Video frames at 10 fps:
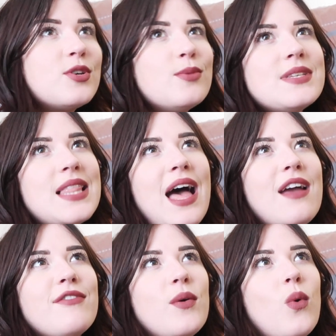comes
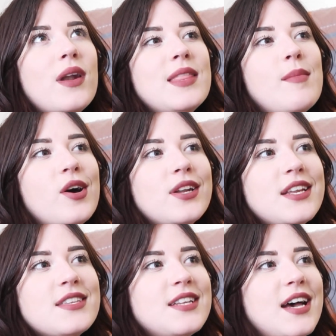alive at one in the morning
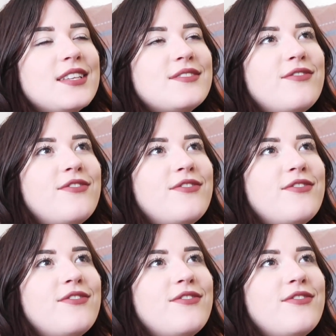and starts